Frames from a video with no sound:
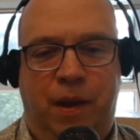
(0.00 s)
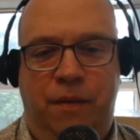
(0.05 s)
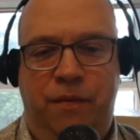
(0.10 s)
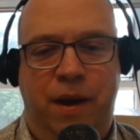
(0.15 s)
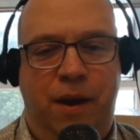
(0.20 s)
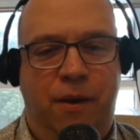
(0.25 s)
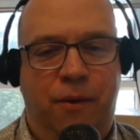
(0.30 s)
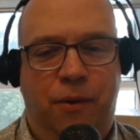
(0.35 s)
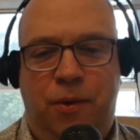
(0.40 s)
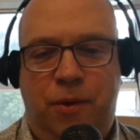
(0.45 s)

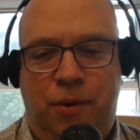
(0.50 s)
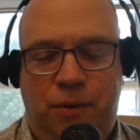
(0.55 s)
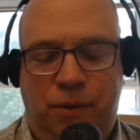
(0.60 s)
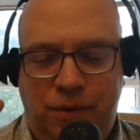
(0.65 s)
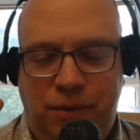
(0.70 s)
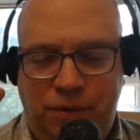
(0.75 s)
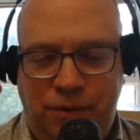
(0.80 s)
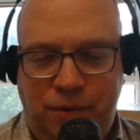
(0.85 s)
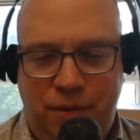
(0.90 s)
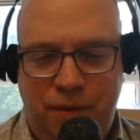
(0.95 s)
They're all
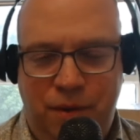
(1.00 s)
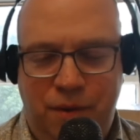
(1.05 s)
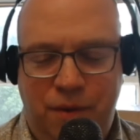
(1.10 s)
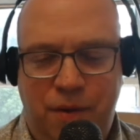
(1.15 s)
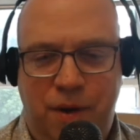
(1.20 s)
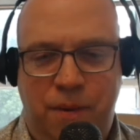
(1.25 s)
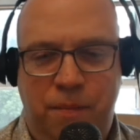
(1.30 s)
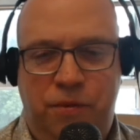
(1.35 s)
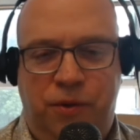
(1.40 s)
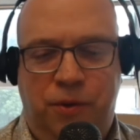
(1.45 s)

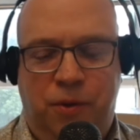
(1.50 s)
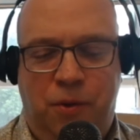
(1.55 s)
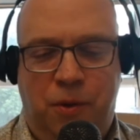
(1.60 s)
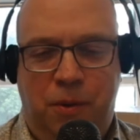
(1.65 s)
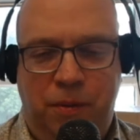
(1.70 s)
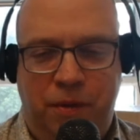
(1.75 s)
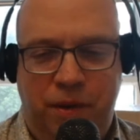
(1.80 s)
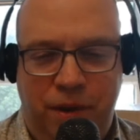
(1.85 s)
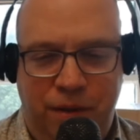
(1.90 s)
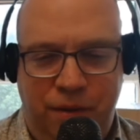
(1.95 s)

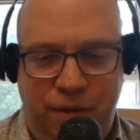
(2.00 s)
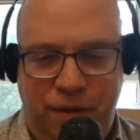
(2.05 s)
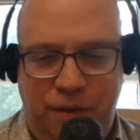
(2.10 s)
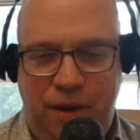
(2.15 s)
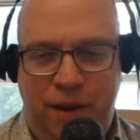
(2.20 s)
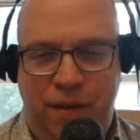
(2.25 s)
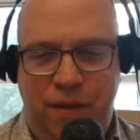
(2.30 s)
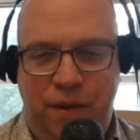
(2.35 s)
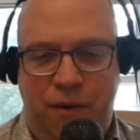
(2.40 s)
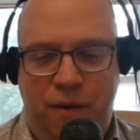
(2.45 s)
absorbed and
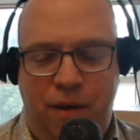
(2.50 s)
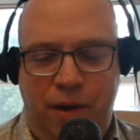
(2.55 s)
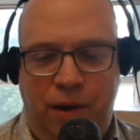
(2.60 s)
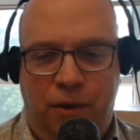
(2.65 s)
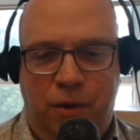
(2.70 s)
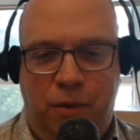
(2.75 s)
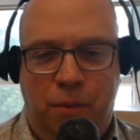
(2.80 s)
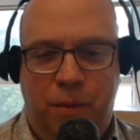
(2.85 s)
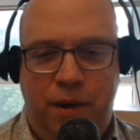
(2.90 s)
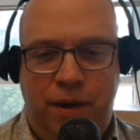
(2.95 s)
in their own
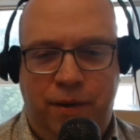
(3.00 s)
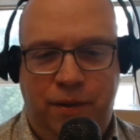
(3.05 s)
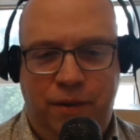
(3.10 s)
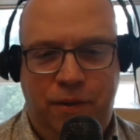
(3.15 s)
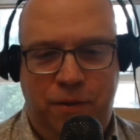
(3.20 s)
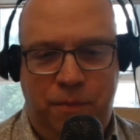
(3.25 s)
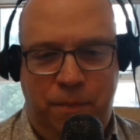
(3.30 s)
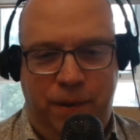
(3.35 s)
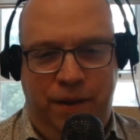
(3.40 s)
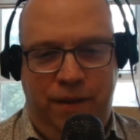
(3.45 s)
little
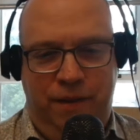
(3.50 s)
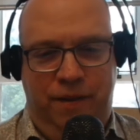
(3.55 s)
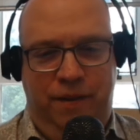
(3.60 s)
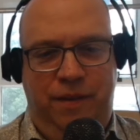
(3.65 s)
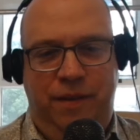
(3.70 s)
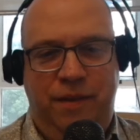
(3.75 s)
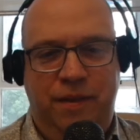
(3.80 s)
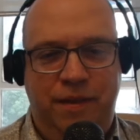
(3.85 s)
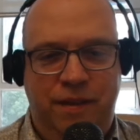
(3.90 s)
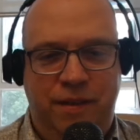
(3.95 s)
worlds, but
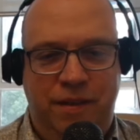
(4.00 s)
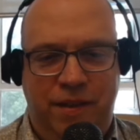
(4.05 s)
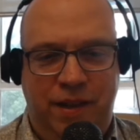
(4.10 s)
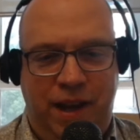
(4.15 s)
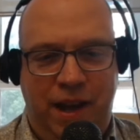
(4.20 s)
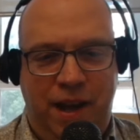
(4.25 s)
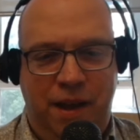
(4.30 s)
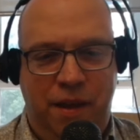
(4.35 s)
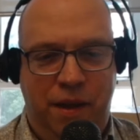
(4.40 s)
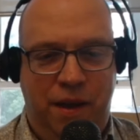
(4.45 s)

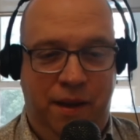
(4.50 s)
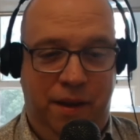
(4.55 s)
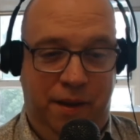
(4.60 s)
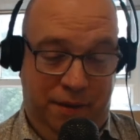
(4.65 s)
together.